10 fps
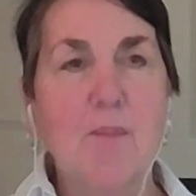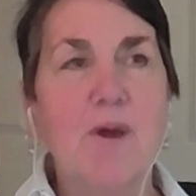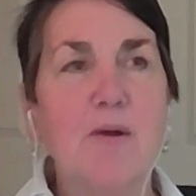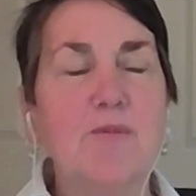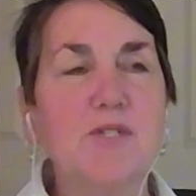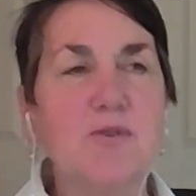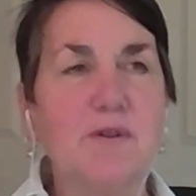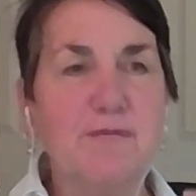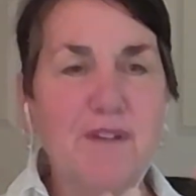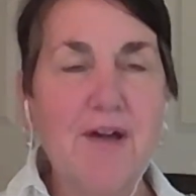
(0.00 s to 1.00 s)
But it was sort
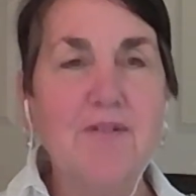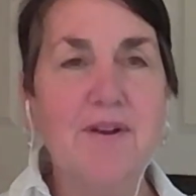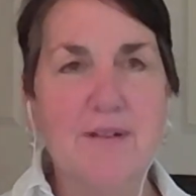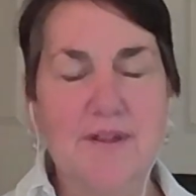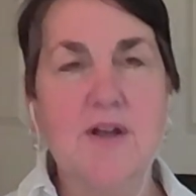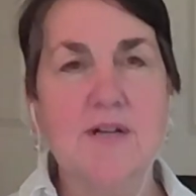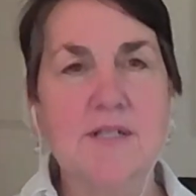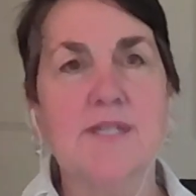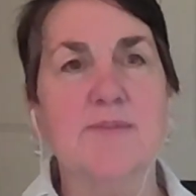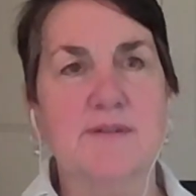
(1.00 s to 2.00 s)
of founded on the
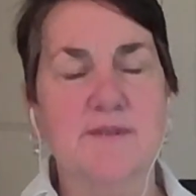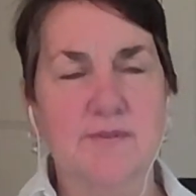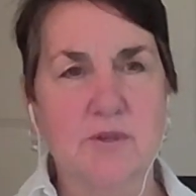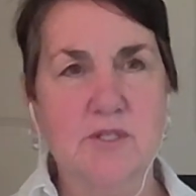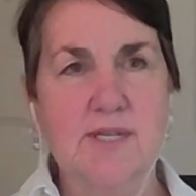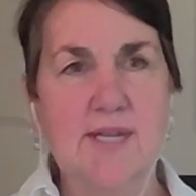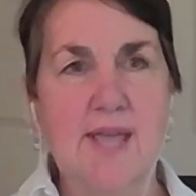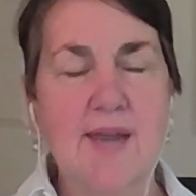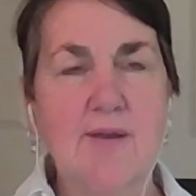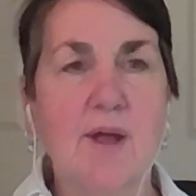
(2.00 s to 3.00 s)
concepts of diversity
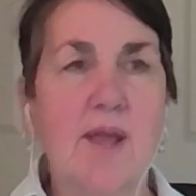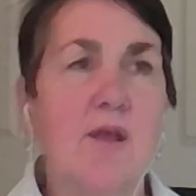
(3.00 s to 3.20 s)
anyway.